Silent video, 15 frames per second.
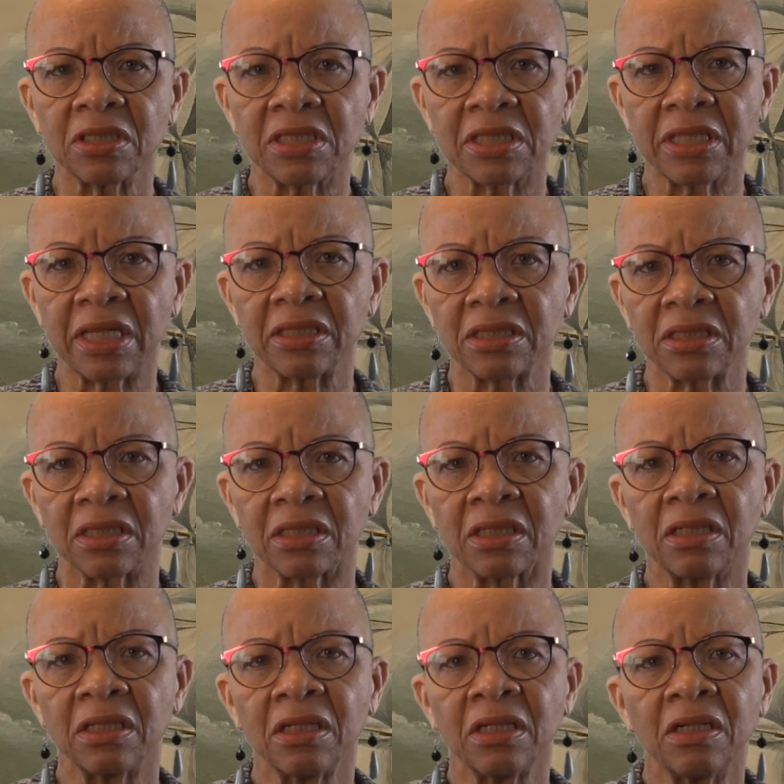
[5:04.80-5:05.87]
Center
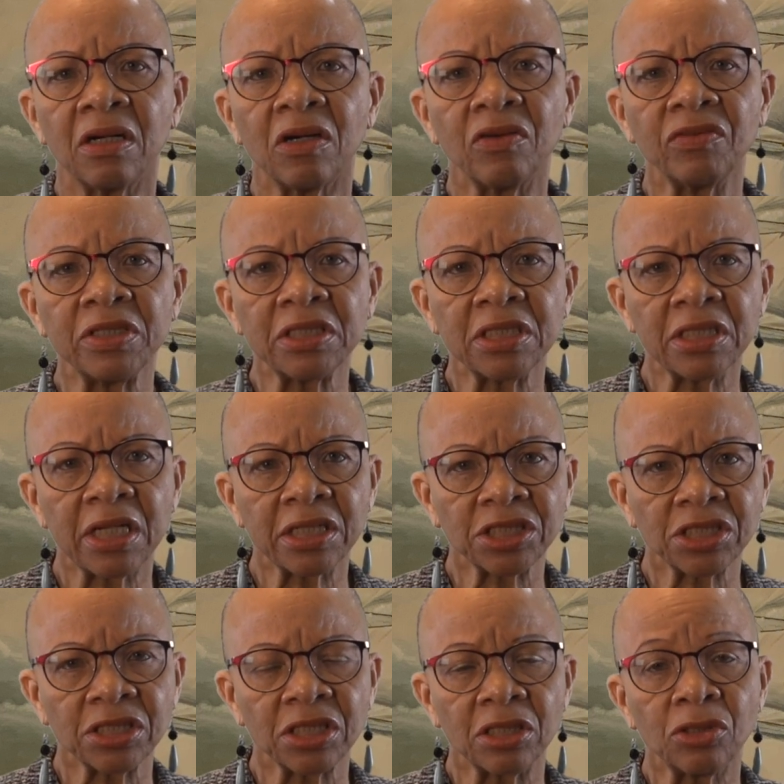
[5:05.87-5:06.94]
of
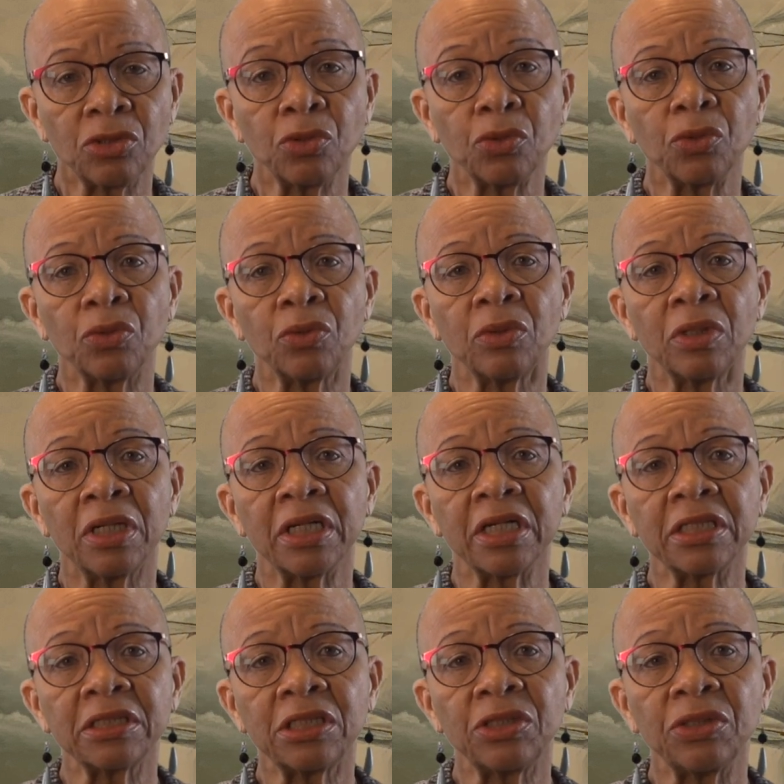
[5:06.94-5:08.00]
International Law
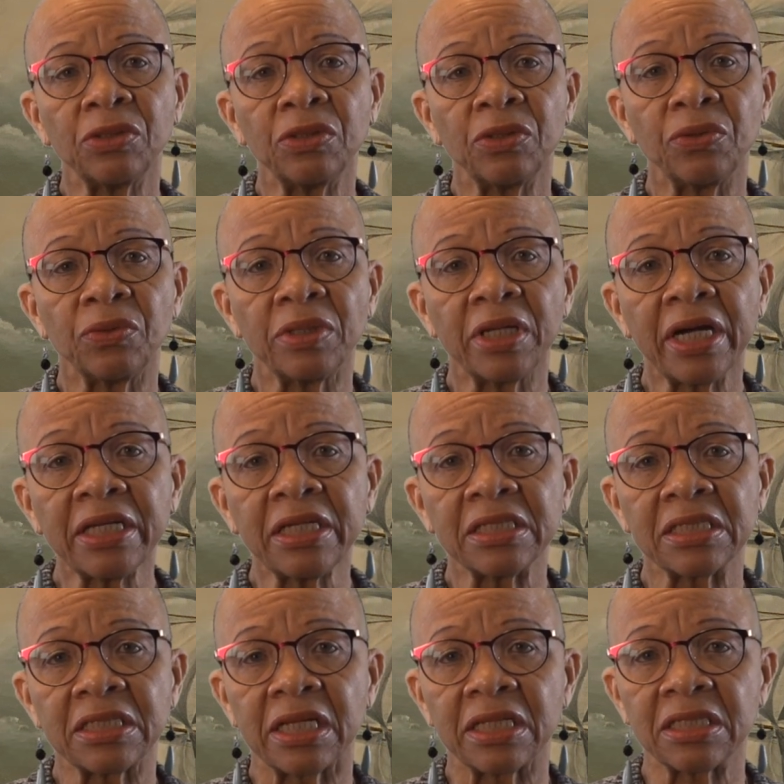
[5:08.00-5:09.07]
at the United
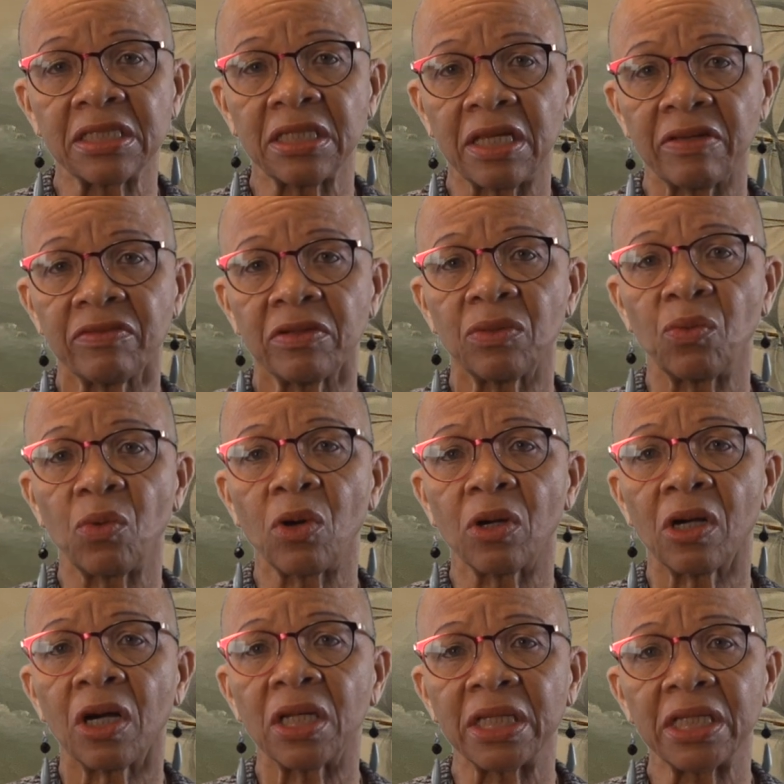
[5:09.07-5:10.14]
States Naval War
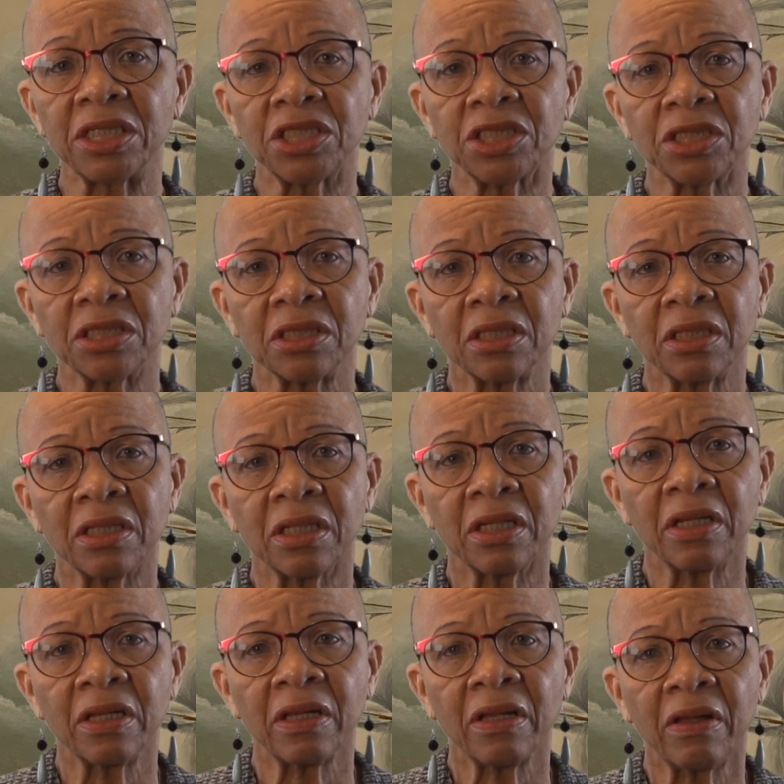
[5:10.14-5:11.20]
College.
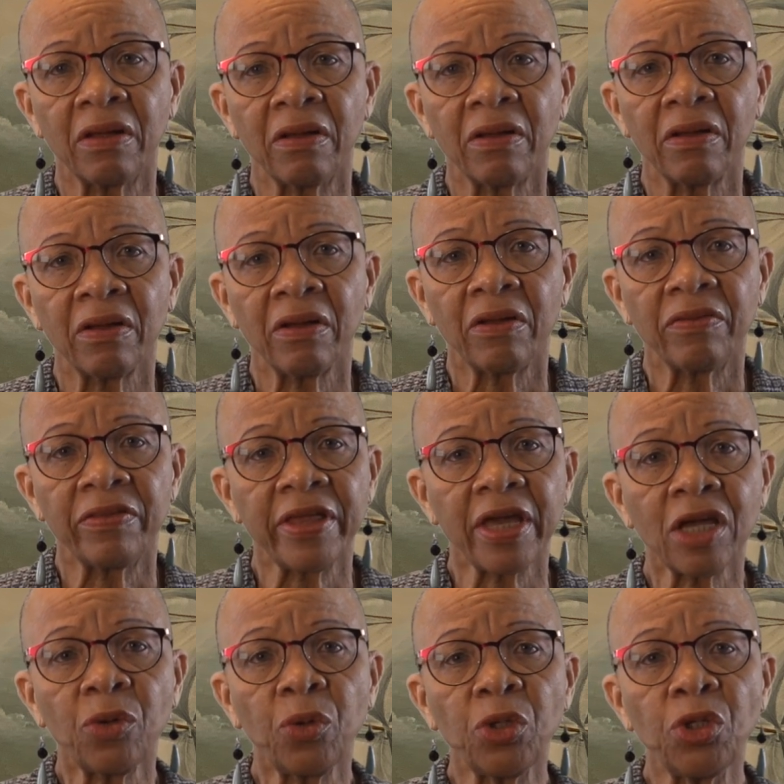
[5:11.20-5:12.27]
There
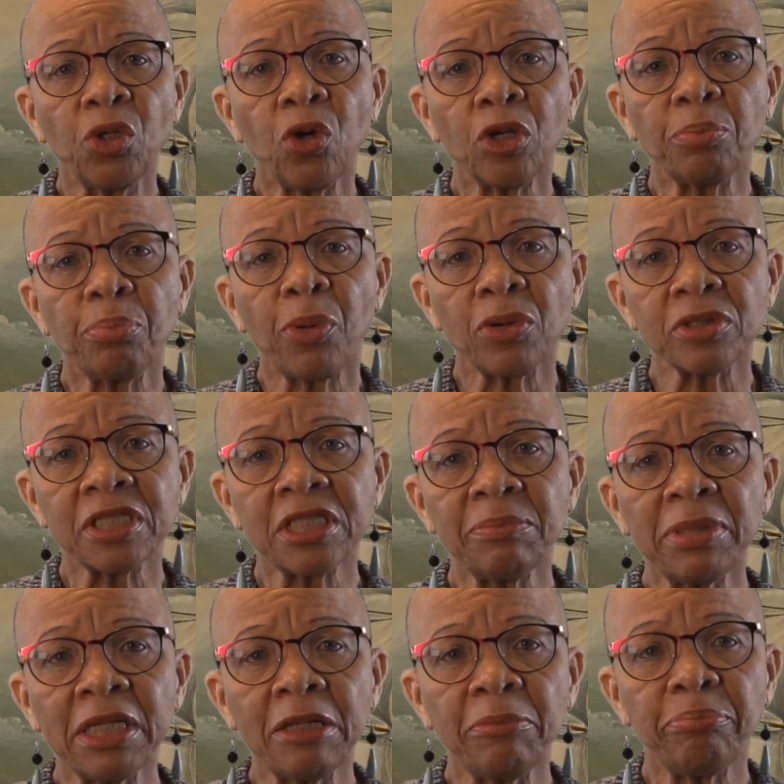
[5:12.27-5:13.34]
could not
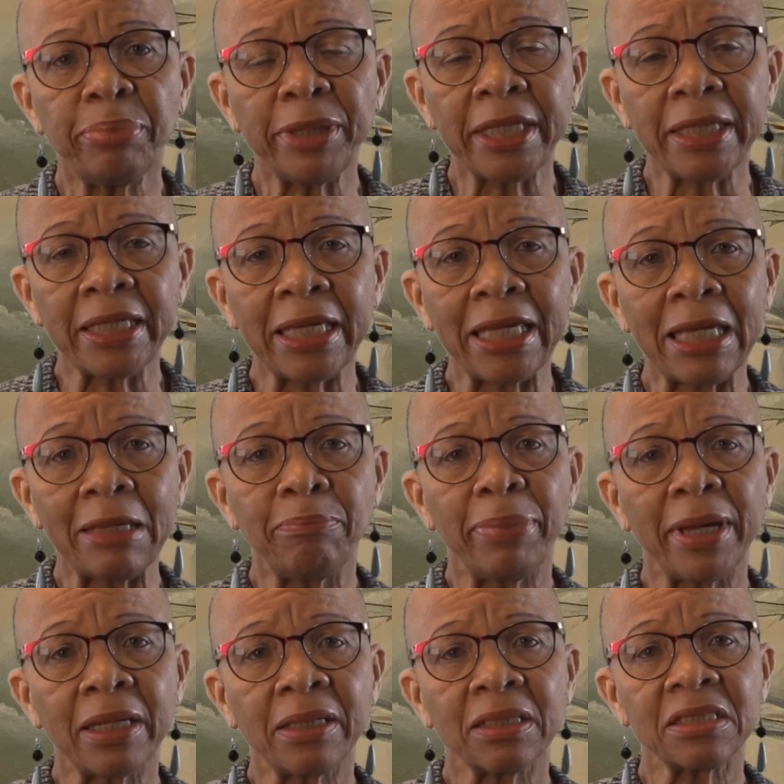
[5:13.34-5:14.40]
possibly be a
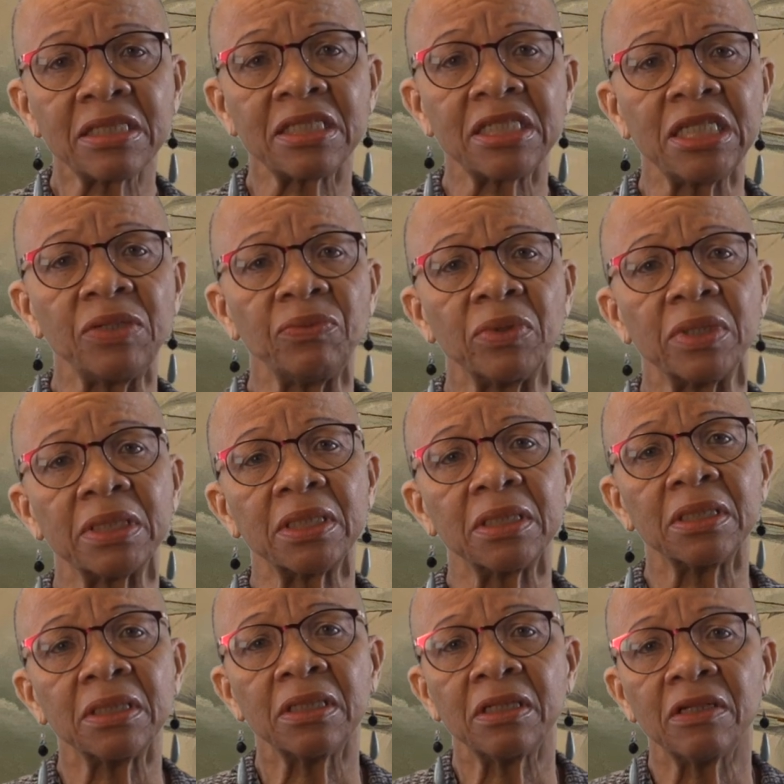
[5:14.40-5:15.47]
better steward
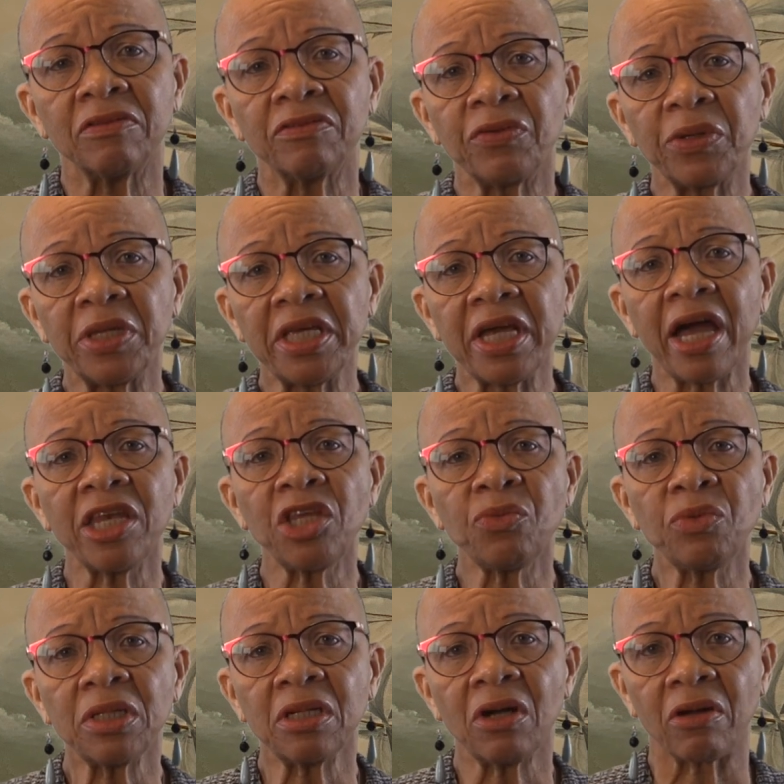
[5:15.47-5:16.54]
for the
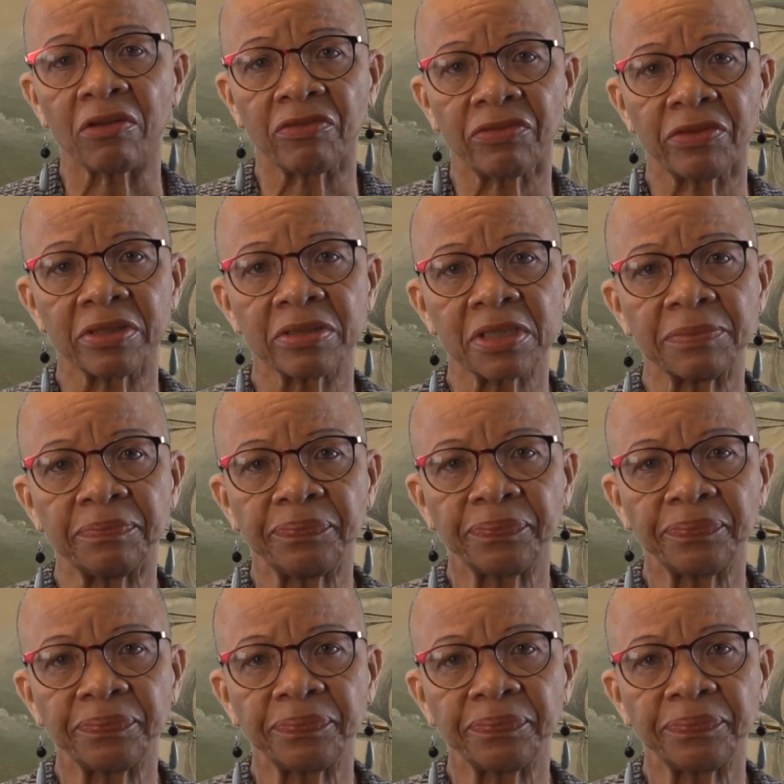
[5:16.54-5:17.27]
annual conference.